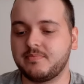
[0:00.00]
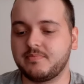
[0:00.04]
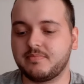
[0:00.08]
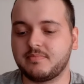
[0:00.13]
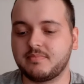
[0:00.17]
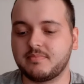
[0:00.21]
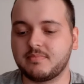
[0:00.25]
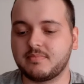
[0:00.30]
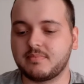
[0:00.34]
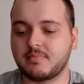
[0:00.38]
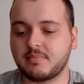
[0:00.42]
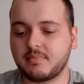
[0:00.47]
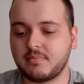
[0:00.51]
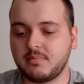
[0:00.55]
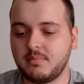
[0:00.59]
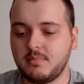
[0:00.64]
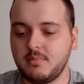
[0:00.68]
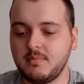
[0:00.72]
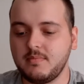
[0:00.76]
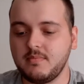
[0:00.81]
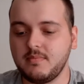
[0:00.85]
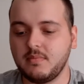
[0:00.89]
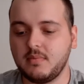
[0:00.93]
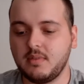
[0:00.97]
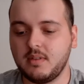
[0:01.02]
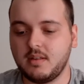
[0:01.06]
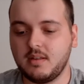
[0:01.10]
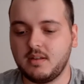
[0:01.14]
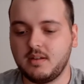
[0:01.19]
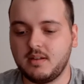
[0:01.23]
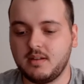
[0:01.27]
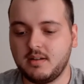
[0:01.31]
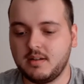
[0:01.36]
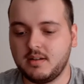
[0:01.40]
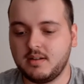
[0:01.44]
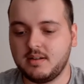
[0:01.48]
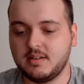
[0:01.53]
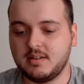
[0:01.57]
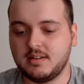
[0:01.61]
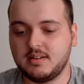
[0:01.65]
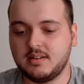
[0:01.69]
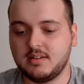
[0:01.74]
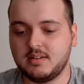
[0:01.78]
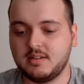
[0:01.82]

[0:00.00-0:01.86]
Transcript: (no one is talking)